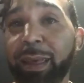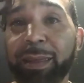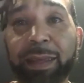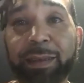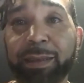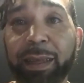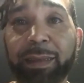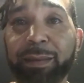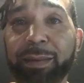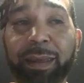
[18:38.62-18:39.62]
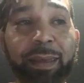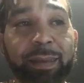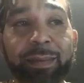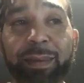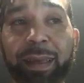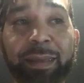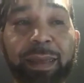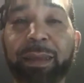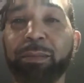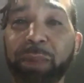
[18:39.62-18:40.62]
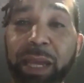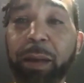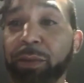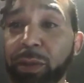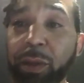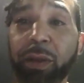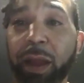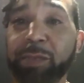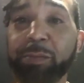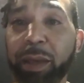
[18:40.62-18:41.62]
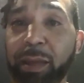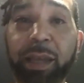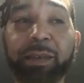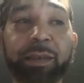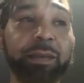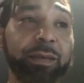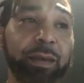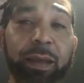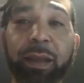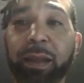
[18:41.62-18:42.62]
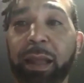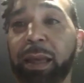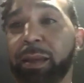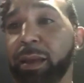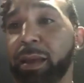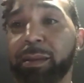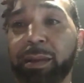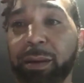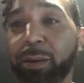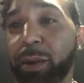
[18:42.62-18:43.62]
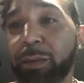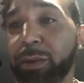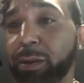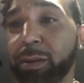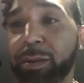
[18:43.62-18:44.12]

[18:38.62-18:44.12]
they just didn't. It didn't meet up to their expectations, and then, like, whatever.